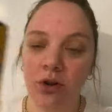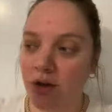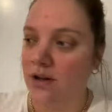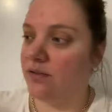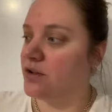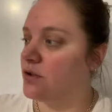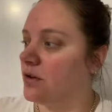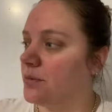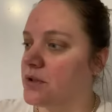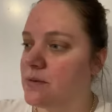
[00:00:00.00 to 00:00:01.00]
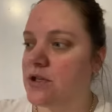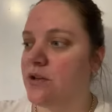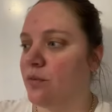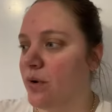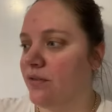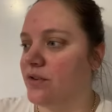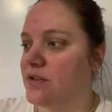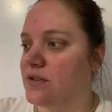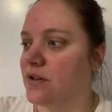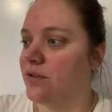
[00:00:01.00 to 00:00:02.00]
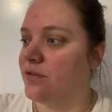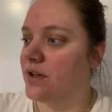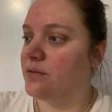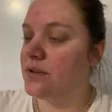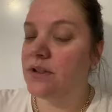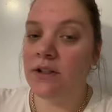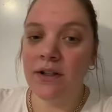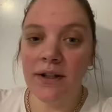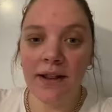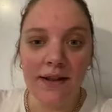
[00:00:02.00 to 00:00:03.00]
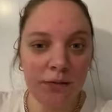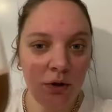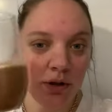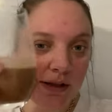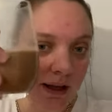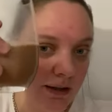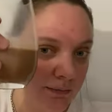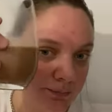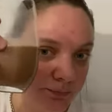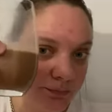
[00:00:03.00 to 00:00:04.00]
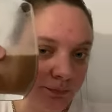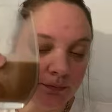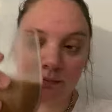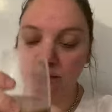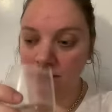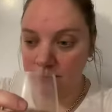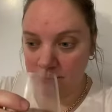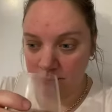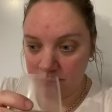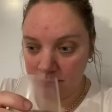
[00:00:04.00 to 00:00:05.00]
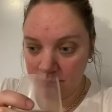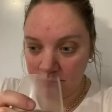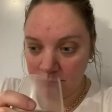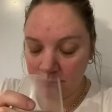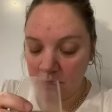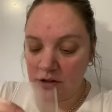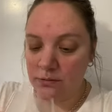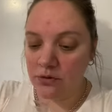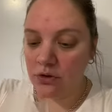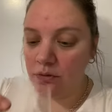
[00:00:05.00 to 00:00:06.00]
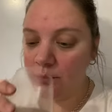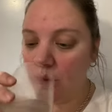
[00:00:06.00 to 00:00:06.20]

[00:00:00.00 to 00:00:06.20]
you know they love the chocolate milk, especially for breakfast and stuff over there. This is what it looks like. It smells good.